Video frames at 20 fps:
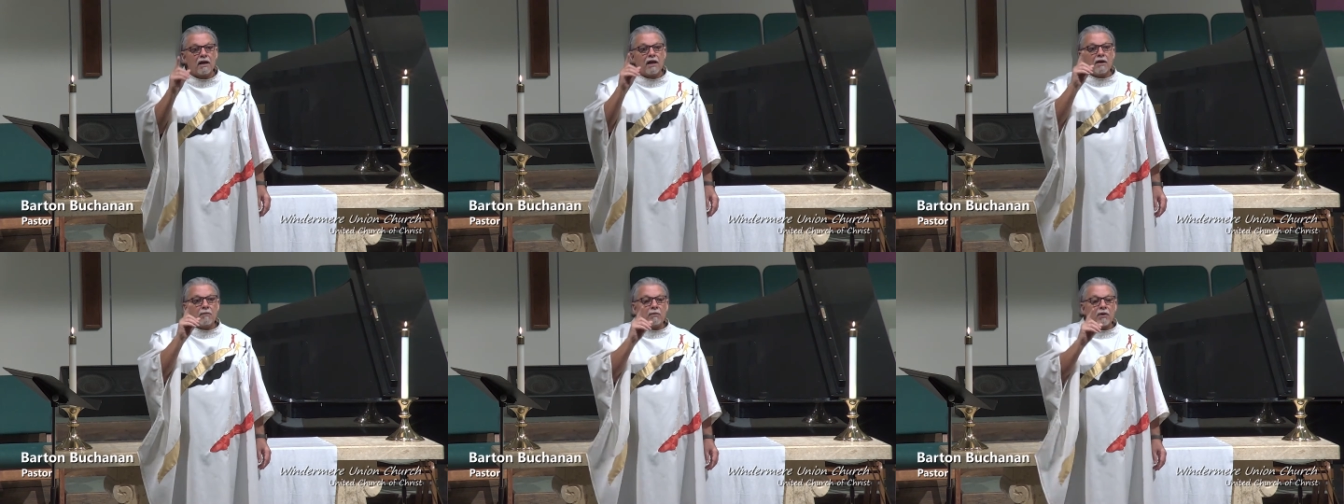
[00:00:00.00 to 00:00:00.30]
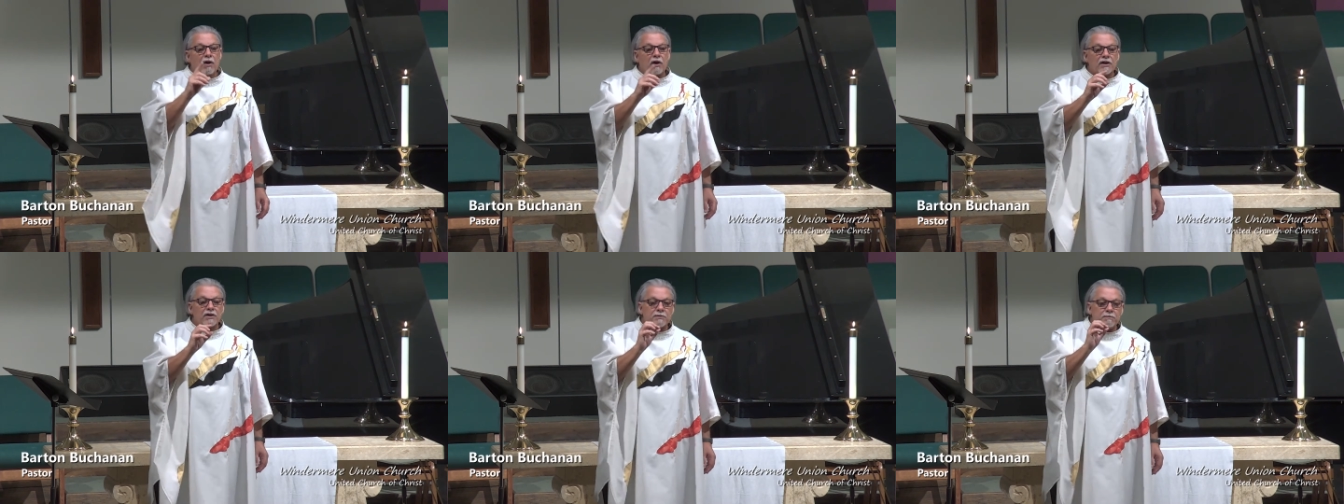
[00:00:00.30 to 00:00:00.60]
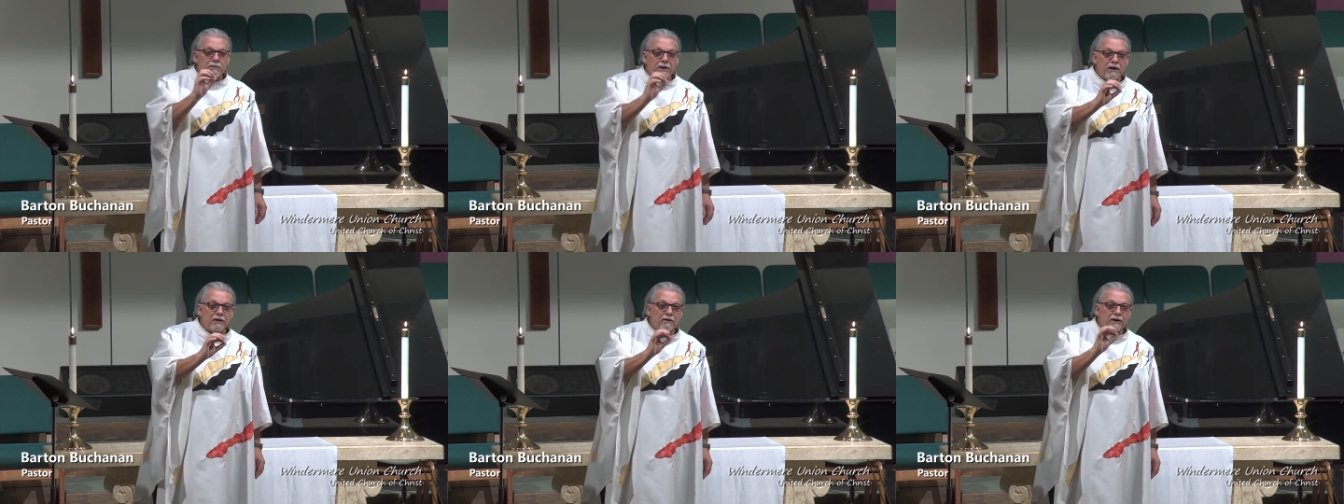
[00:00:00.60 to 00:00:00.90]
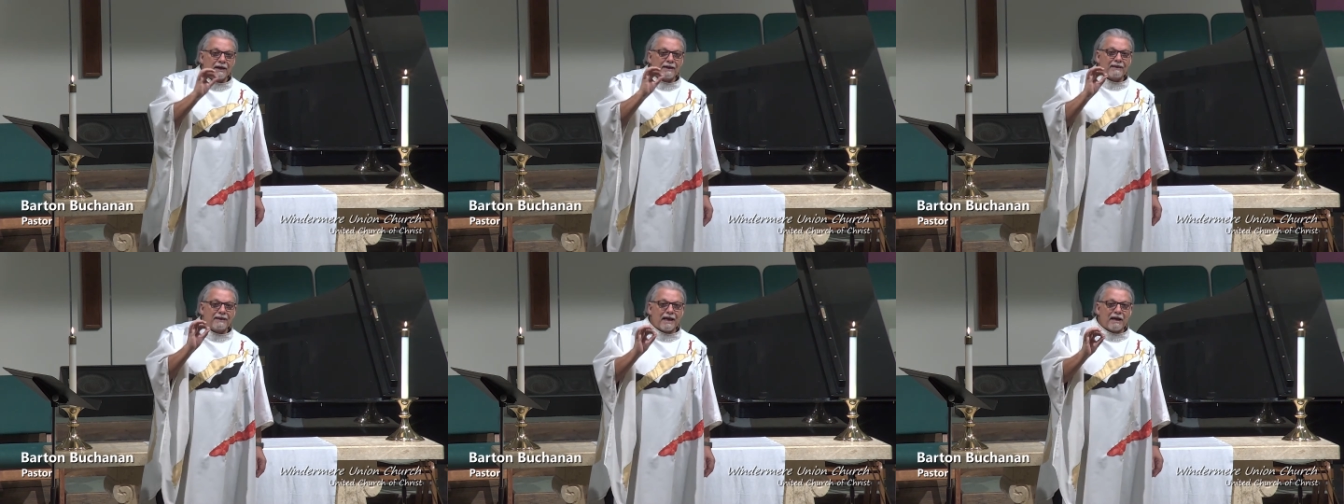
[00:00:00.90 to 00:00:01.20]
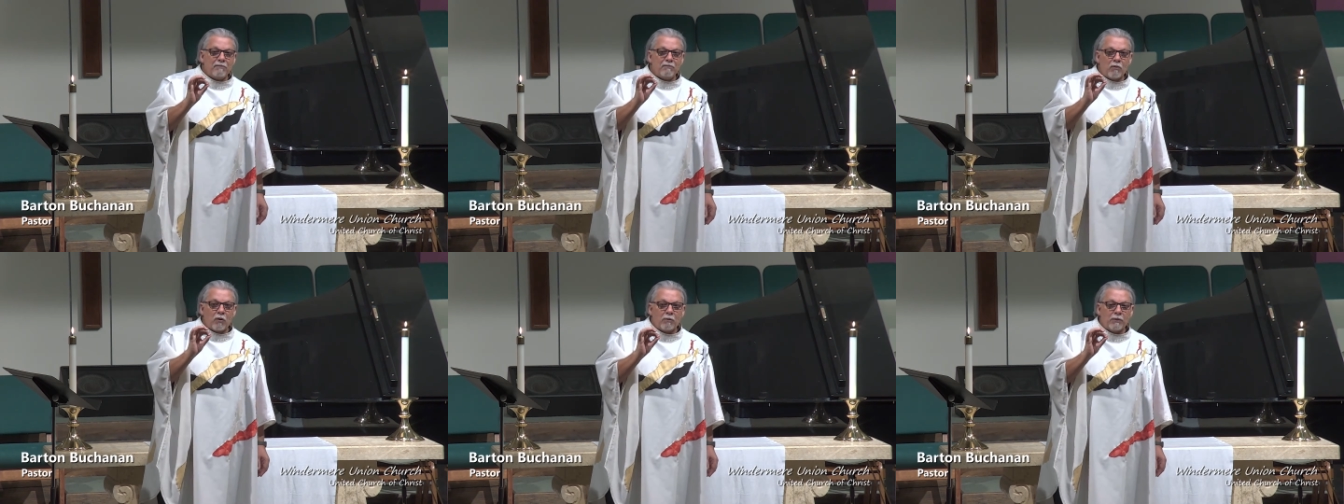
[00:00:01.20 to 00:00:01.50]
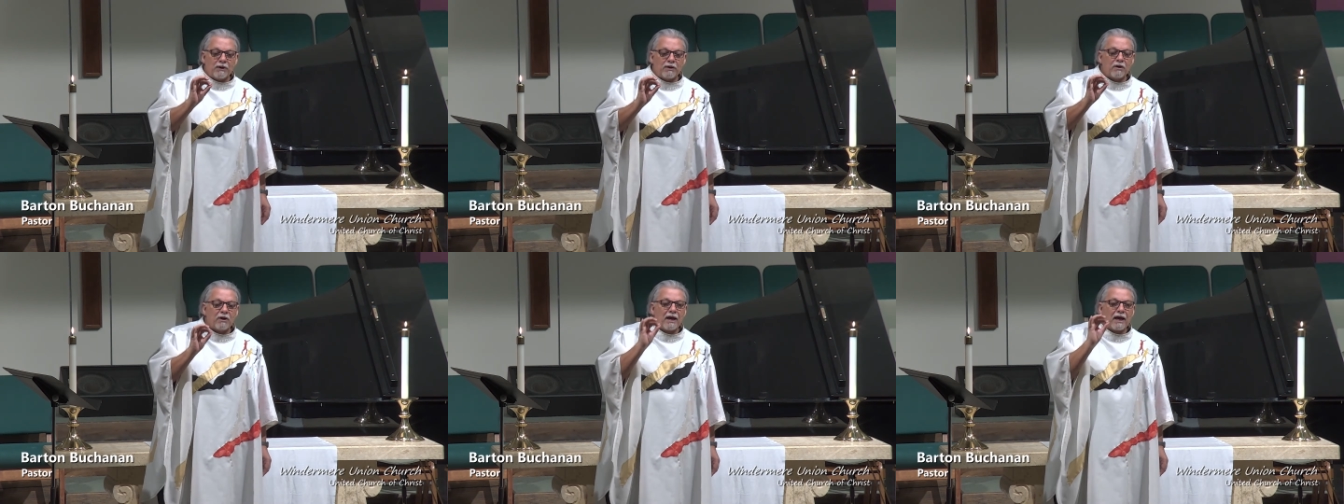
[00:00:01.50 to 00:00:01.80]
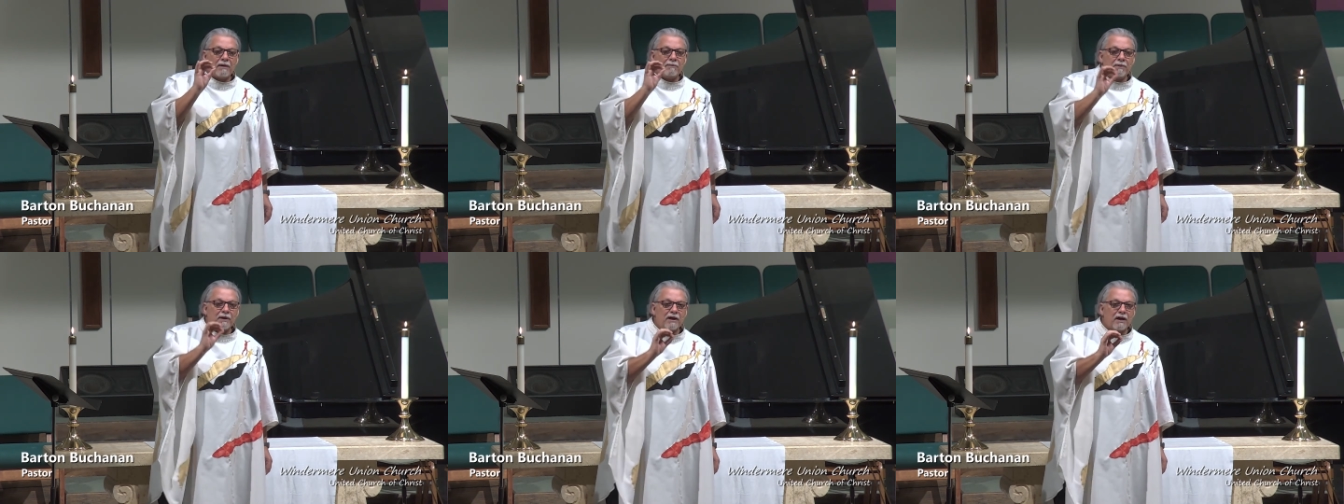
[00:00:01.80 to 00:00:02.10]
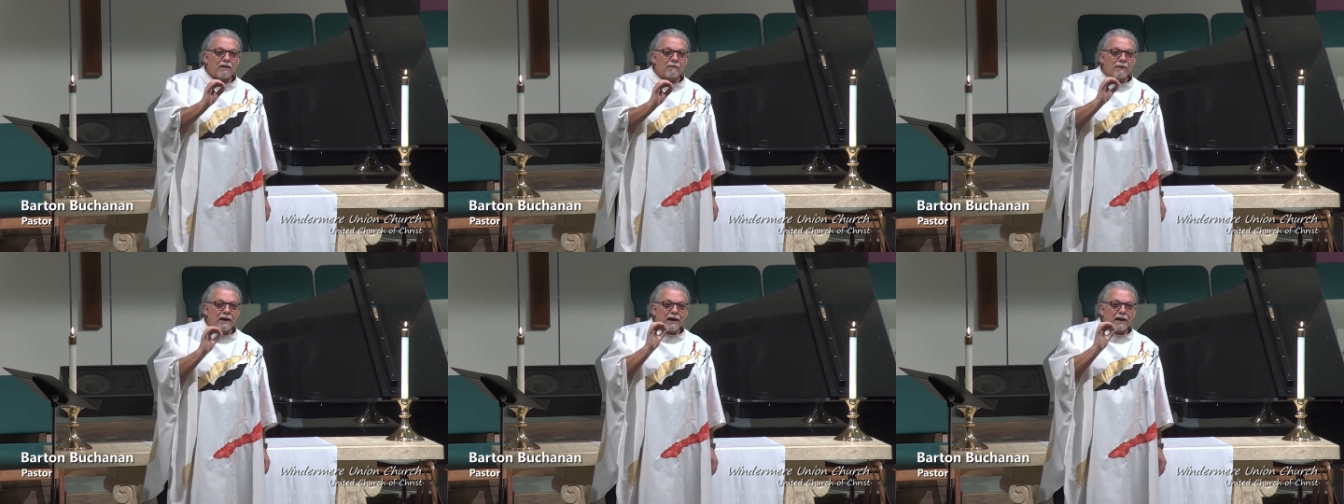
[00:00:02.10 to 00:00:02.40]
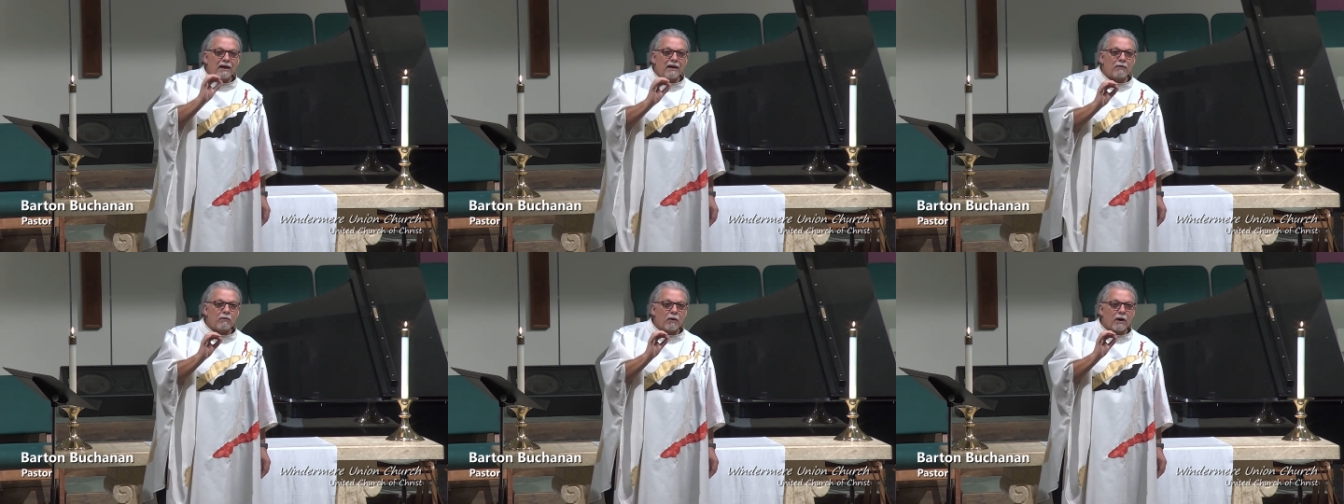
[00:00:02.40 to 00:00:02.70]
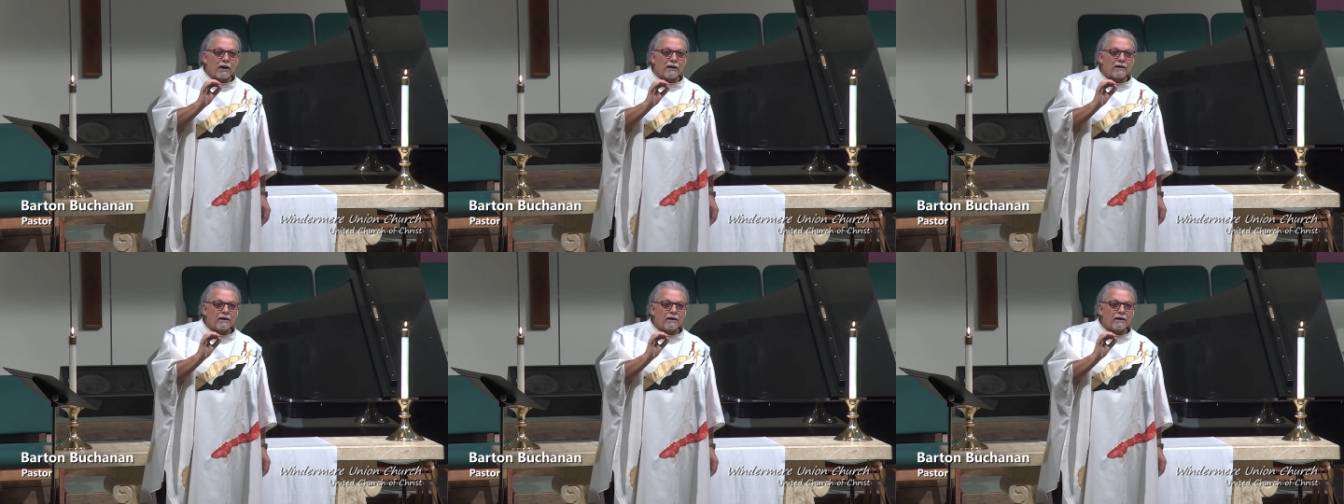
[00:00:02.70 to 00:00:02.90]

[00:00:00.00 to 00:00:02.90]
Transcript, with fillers: Because Peter at that moment had become a what?